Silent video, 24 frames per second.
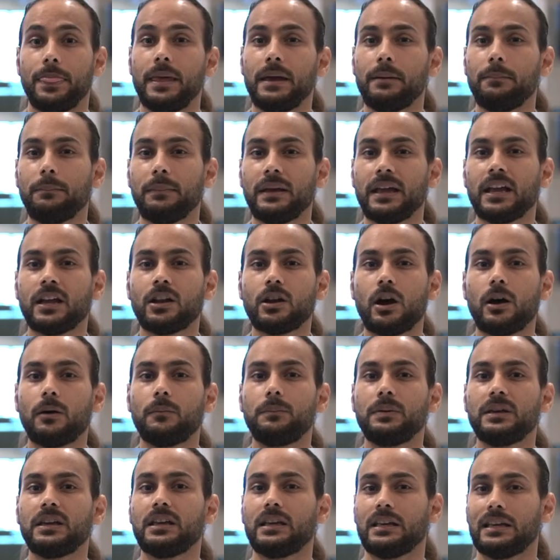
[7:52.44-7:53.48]
They may not
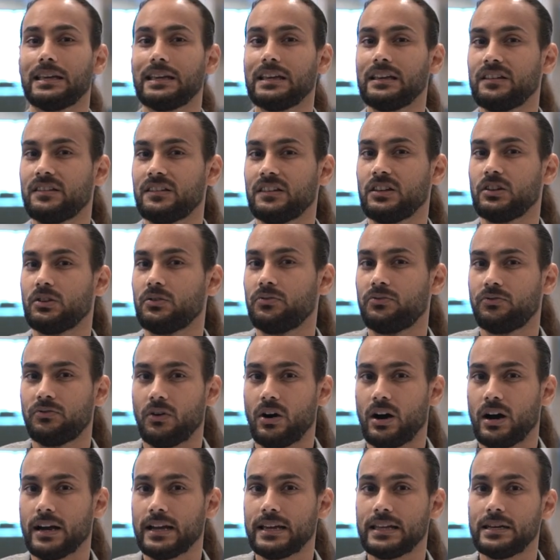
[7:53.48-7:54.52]
be easy to
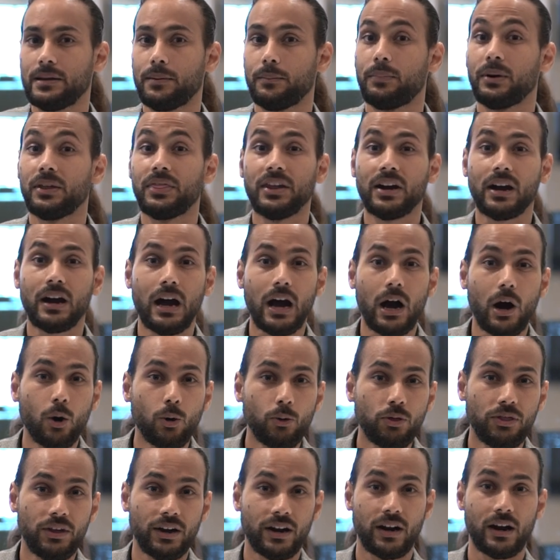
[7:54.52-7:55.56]
find, but they're
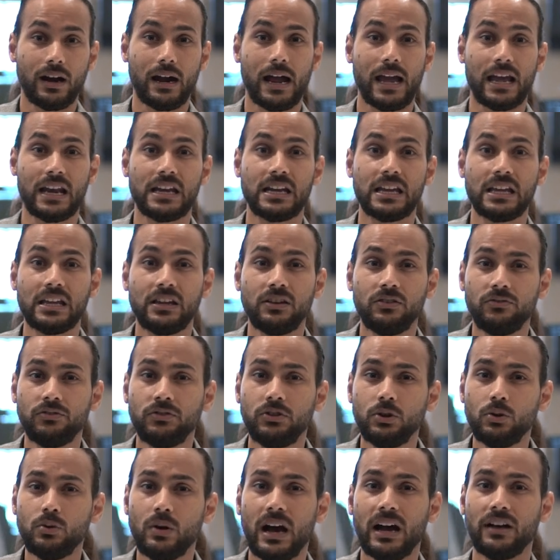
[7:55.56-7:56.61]
out there and if
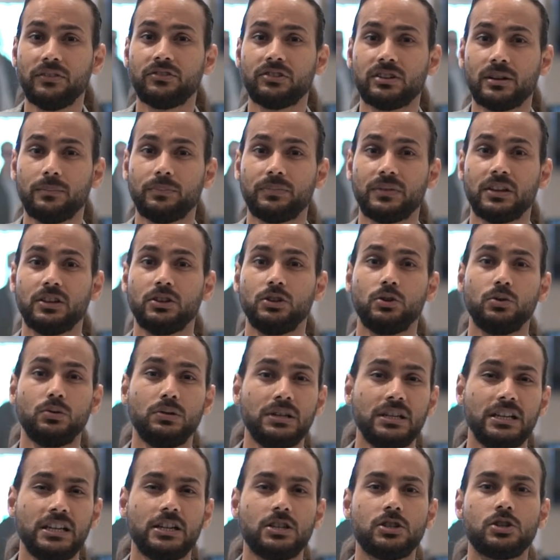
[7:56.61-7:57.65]
you have something
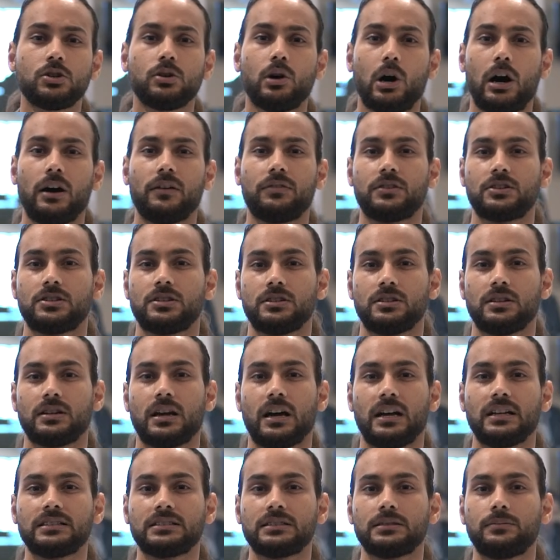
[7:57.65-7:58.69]
unique to offer to the
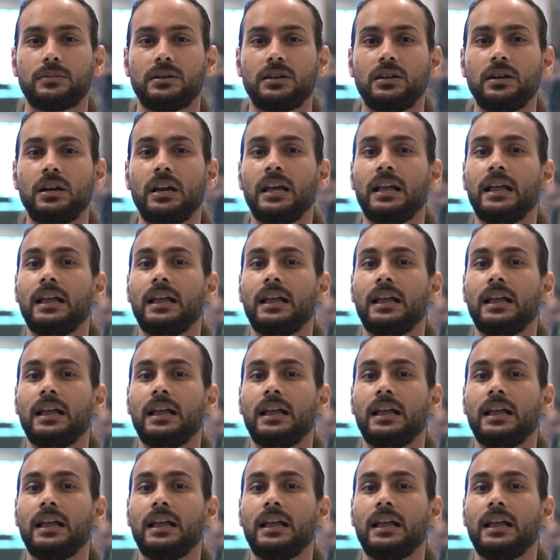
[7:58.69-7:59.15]
customer,